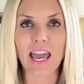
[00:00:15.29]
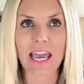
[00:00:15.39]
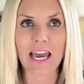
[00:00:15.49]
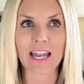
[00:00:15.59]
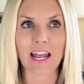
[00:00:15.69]

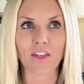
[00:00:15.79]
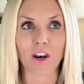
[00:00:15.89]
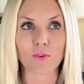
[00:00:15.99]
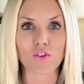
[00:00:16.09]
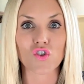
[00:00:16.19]
And I thought
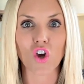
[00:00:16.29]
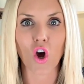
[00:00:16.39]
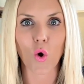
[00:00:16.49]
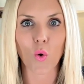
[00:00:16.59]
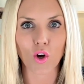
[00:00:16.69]
it was
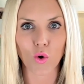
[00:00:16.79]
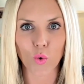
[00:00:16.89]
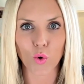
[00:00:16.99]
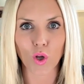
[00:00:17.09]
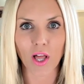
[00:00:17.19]
so
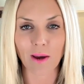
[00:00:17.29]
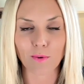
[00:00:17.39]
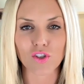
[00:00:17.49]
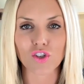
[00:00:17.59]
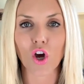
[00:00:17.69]
cool. And I
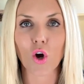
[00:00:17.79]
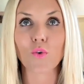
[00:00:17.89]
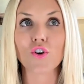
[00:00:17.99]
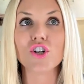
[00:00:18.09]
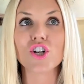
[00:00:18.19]
was so
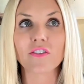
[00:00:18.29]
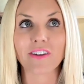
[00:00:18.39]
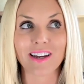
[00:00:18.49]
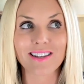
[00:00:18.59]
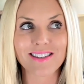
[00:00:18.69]

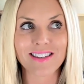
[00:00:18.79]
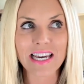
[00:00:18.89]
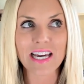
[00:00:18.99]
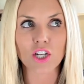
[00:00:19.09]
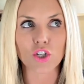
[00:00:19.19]
nervous
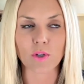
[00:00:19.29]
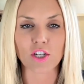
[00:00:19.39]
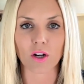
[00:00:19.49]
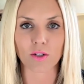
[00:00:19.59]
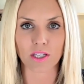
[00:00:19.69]
to
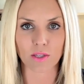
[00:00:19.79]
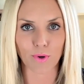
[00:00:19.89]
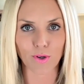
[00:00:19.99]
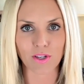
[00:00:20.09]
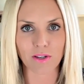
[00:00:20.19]
reach out to this
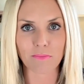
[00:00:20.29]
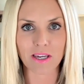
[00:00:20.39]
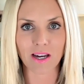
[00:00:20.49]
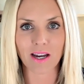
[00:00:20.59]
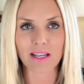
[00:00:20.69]
person
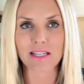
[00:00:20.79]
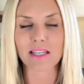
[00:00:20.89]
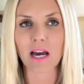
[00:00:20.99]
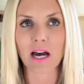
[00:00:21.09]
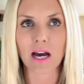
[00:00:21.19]
because
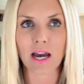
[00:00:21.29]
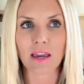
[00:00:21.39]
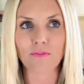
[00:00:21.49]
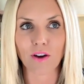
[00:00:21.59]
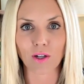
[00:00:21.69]
I
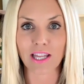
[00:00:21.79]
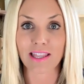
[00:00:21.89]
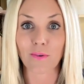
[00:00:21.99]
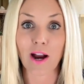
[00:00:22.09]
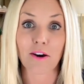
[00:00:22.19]
felt like
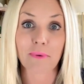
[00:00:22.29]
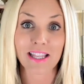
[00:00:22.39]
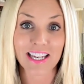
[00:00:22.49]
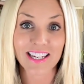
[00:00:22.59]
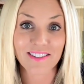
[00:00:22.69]
they were out of my
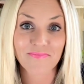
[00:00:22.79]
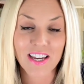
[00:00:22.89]
league.